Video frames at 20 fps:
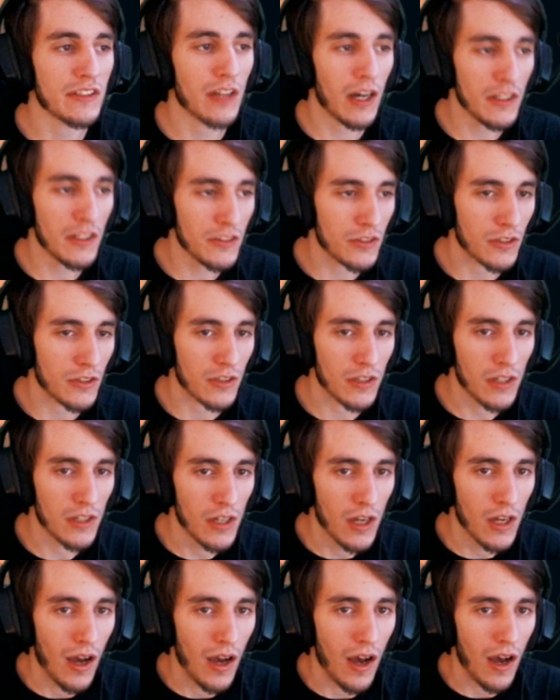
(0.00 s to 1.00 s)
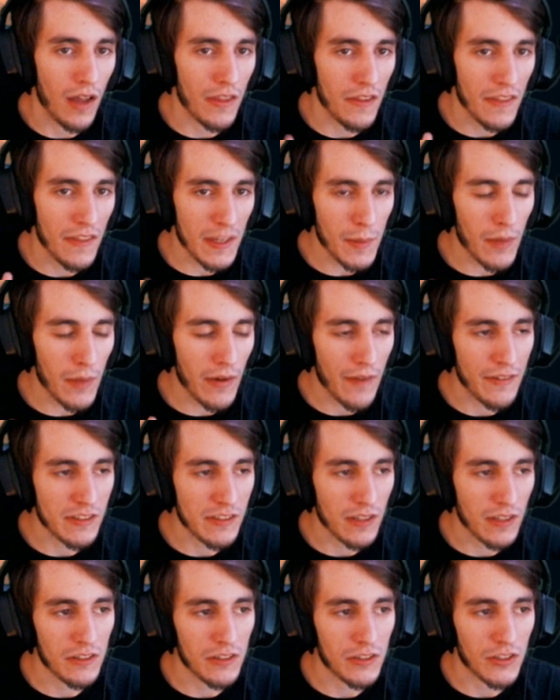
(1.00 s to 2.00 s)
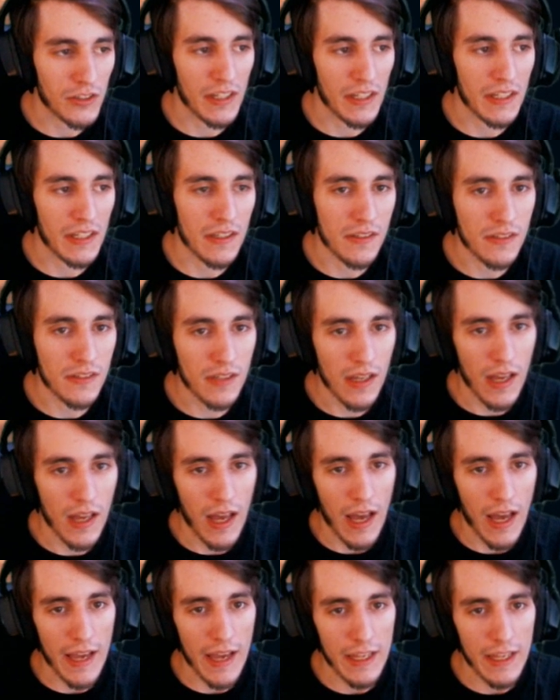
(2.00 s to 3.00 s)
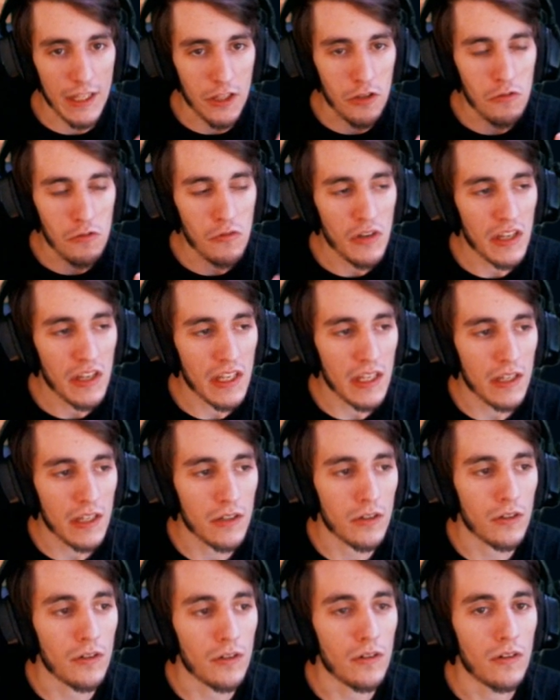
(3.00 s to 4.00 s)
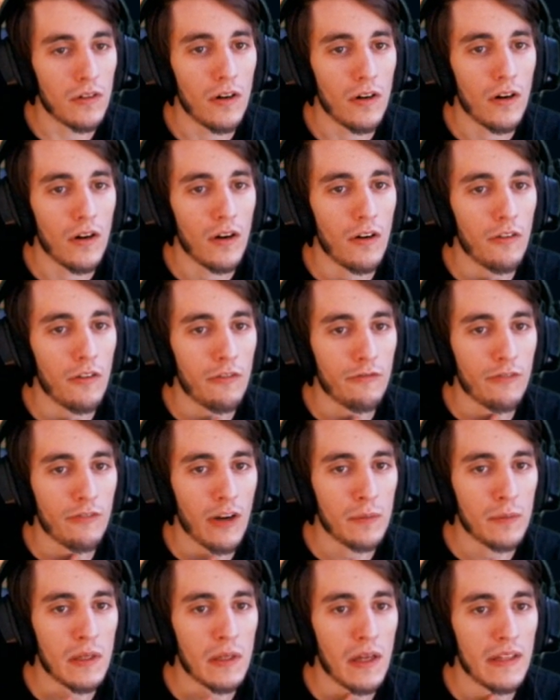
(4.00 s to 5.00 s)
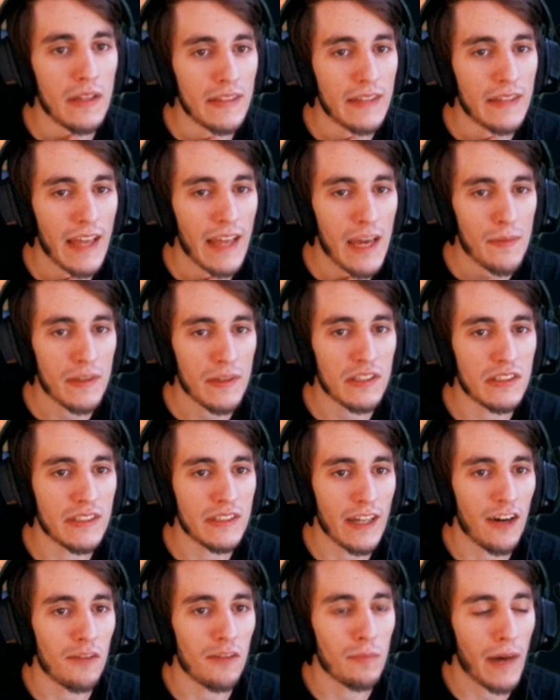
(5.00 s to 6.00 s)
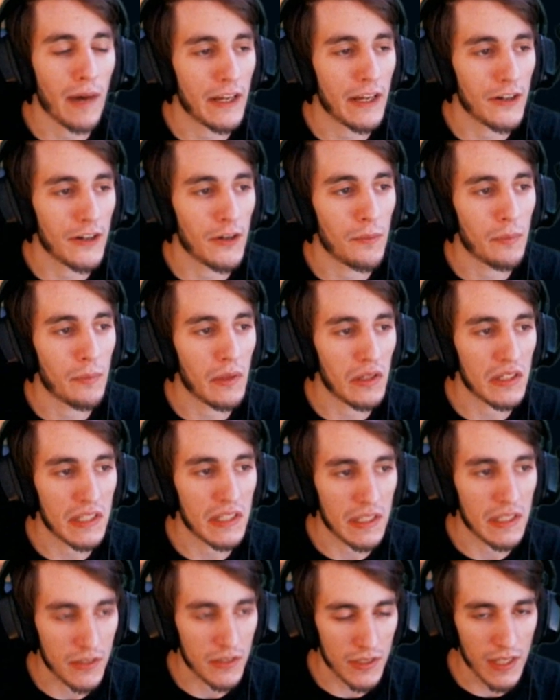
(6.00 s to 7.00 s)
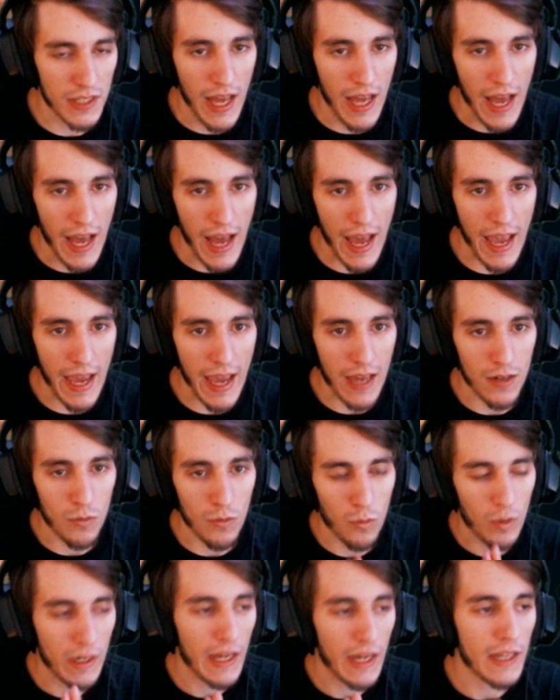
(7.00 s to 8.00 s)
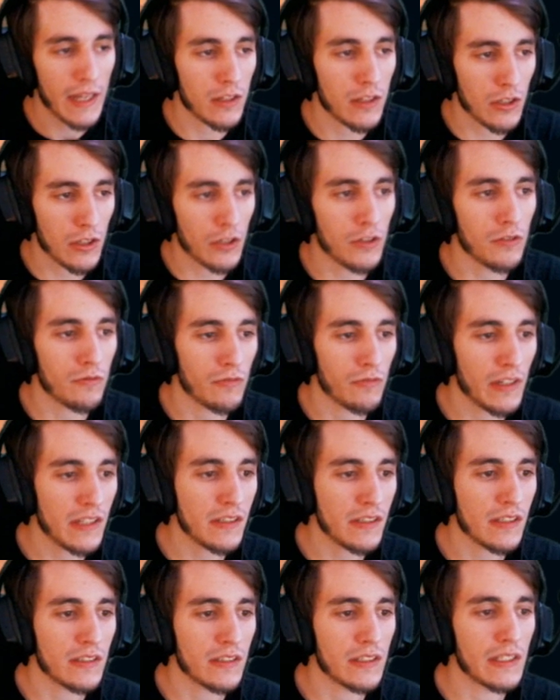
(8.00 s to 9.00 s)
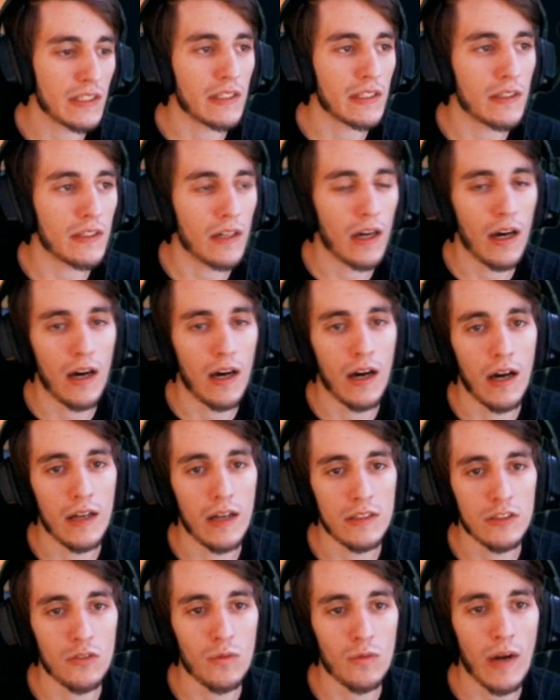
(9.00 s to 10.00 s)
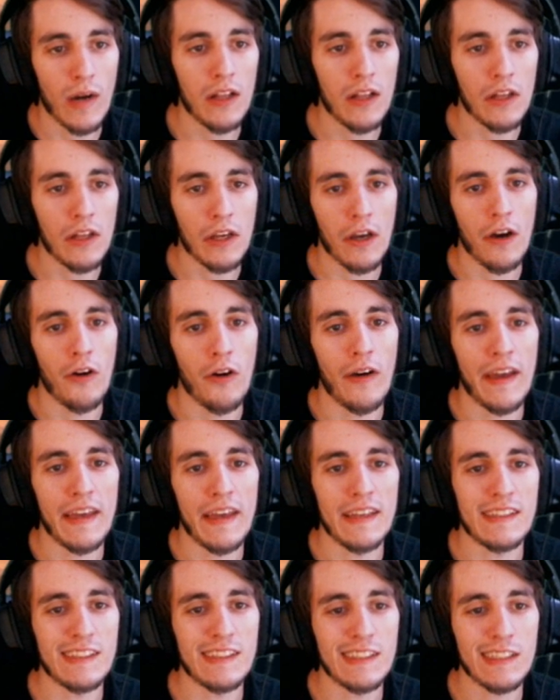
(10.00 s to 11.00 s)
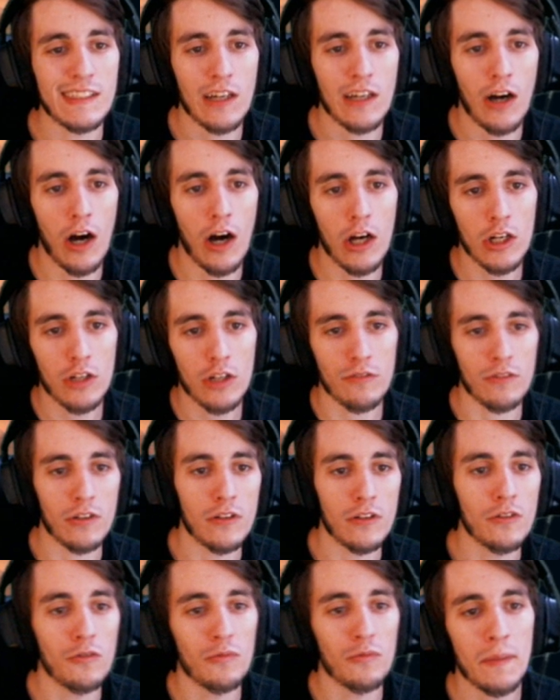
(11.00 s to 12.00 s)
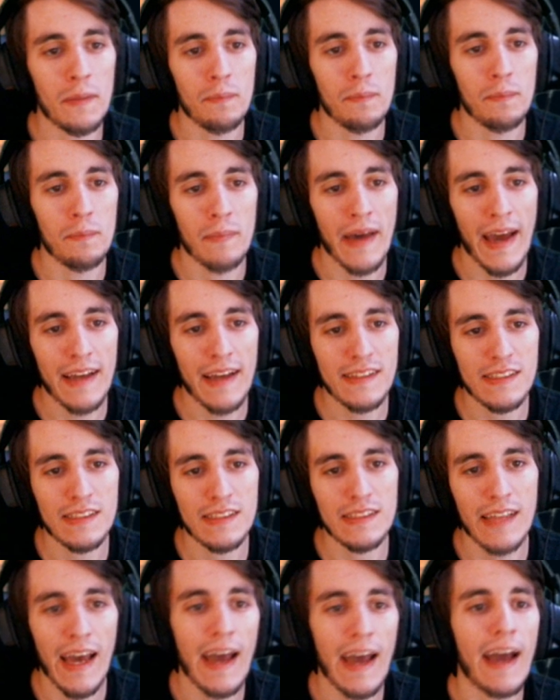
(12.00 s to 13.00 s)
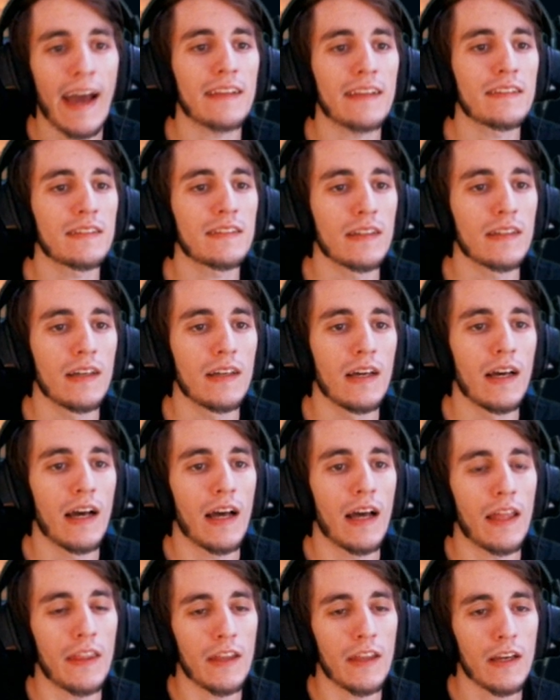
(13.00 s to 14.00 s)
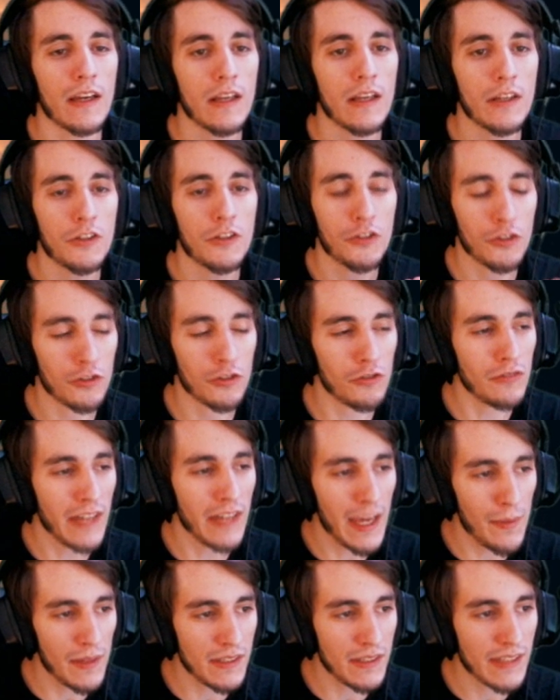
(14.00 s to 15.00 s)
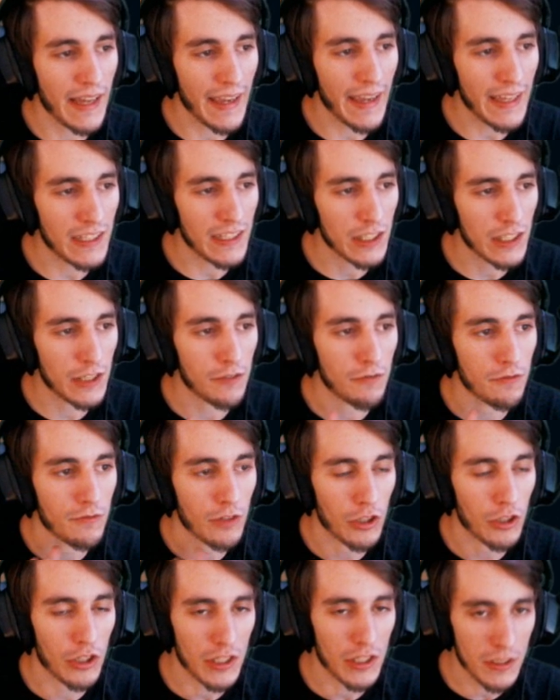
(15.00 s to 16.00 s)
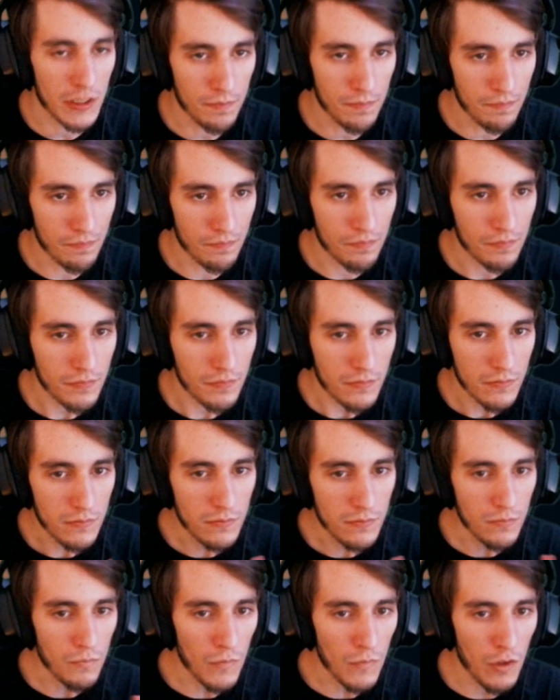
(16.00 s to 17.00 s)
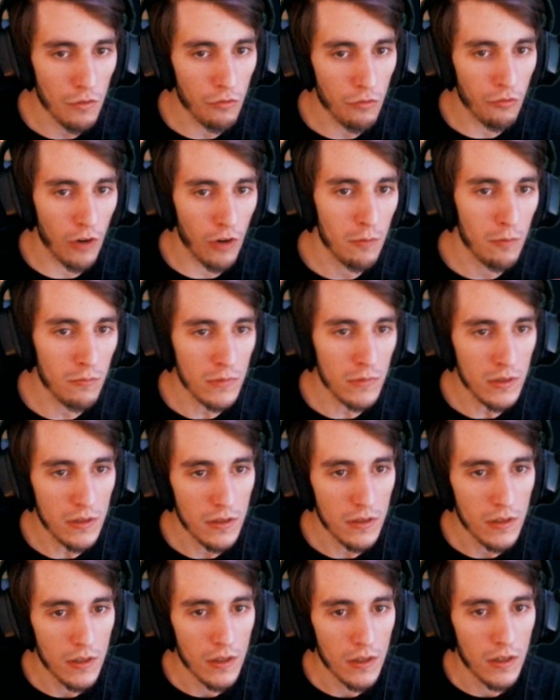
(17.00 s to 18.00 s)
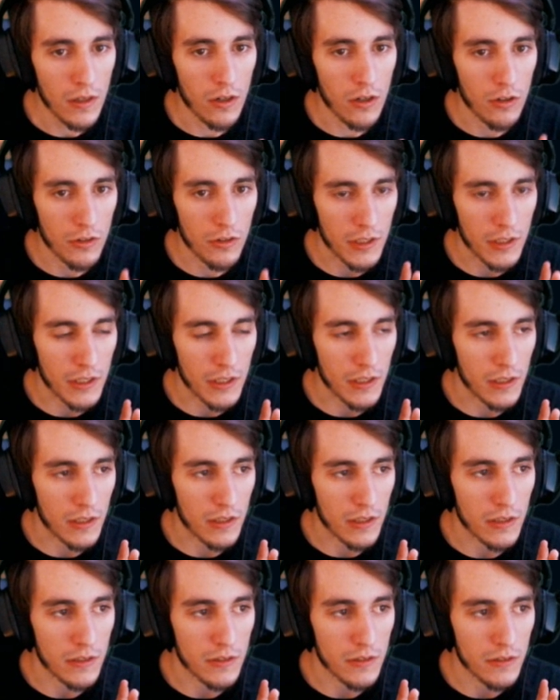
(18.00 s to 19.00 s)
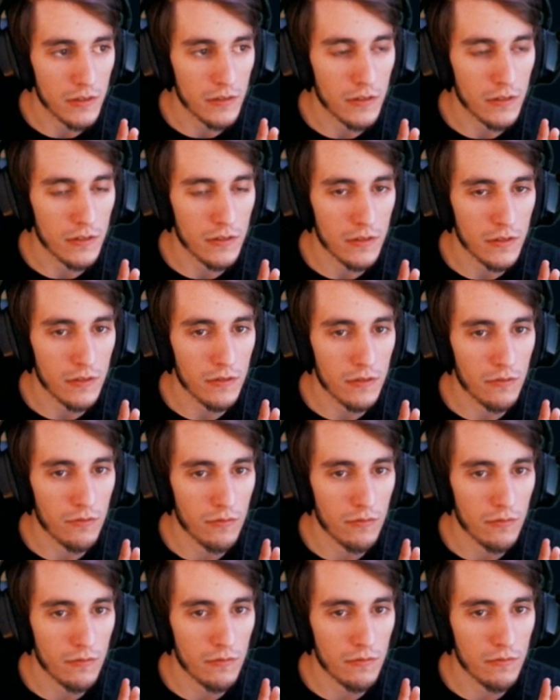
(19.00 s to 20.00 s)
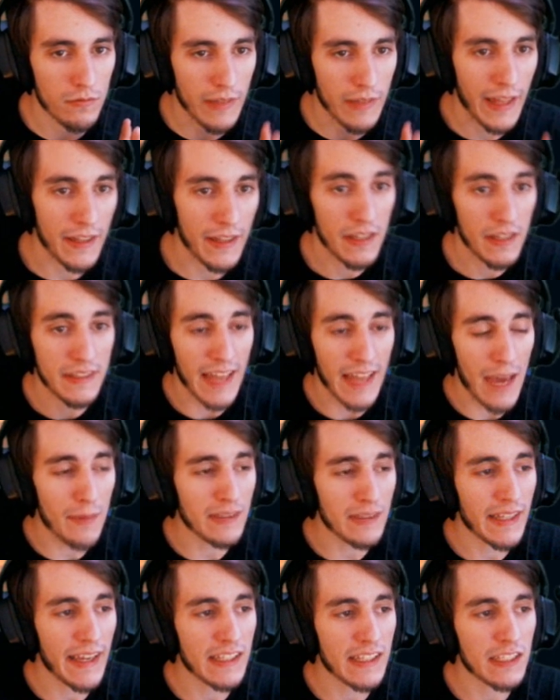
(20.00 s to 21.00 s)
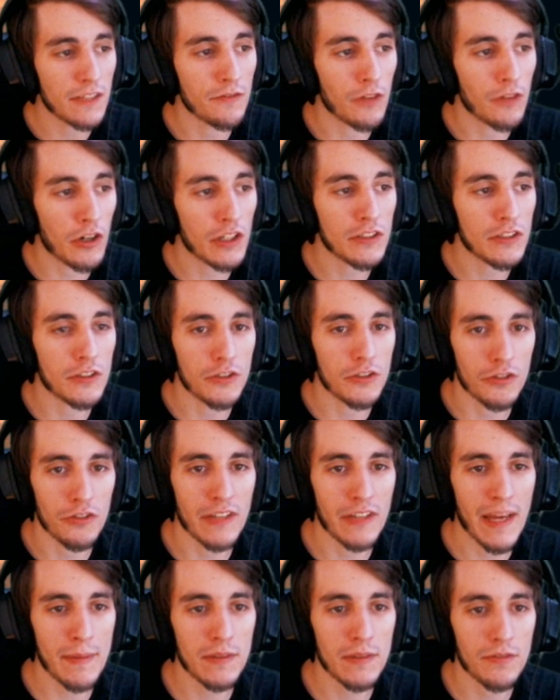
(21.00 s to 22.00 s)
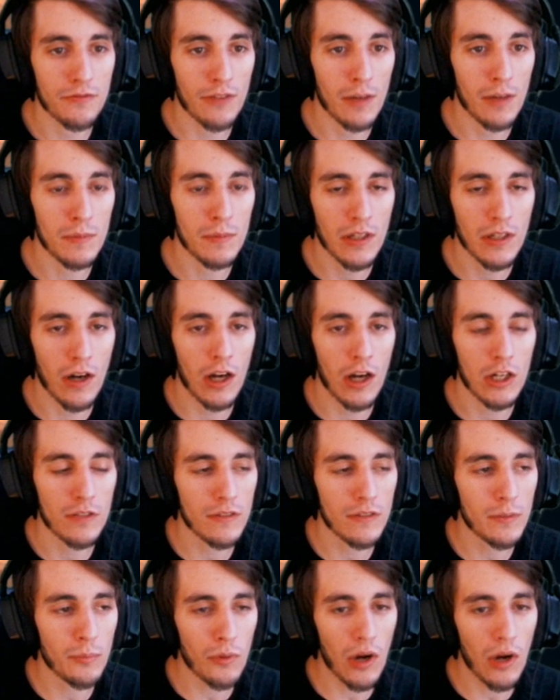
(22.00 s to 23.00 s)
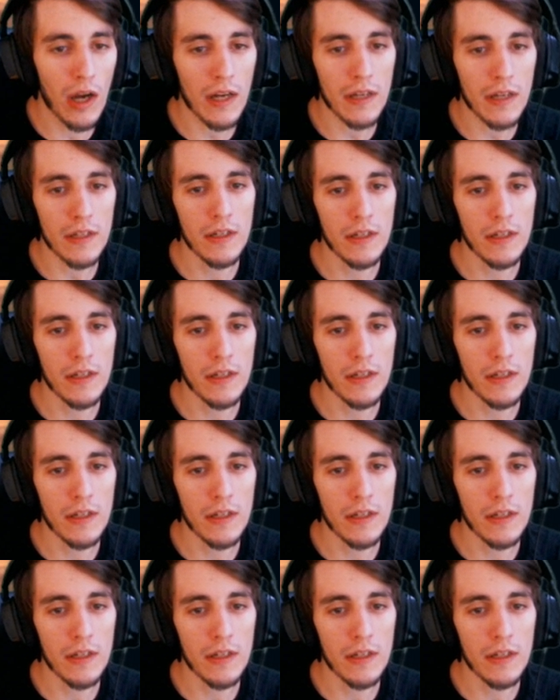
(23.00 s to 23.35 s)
Hunter, the thing about Ravenous Hunter is you heal from the damage dealt by your abilities. And what I learned recently, a little while ago, is Conqueror, when max stacked, the true damage that gets converted from the the damage that gets converted, the true damage from the Conqueror proc,